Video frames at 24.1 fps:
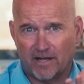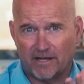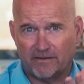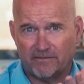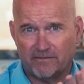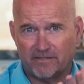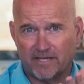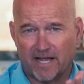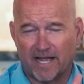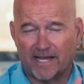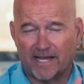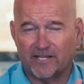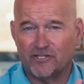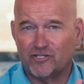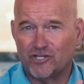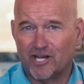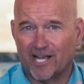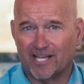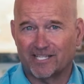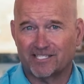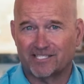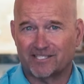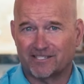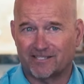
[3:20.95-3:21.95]

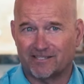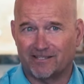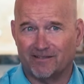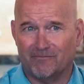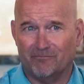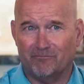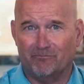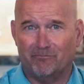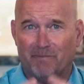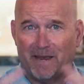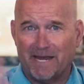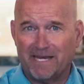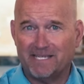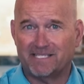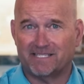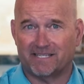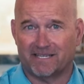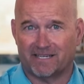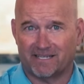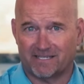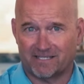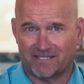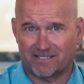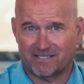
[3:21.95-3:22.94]
digest the
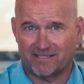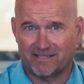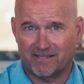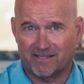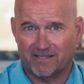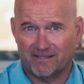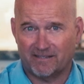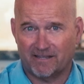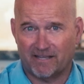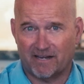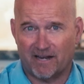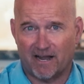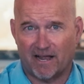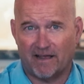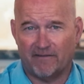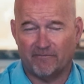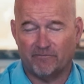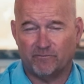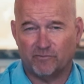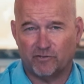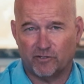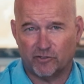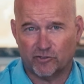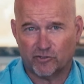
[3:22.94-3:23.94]
basics that
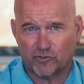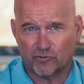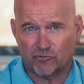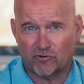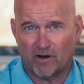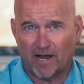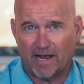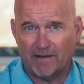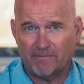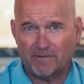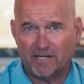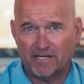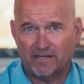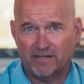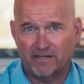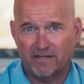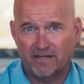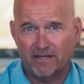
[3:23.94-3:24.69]
I'm describing,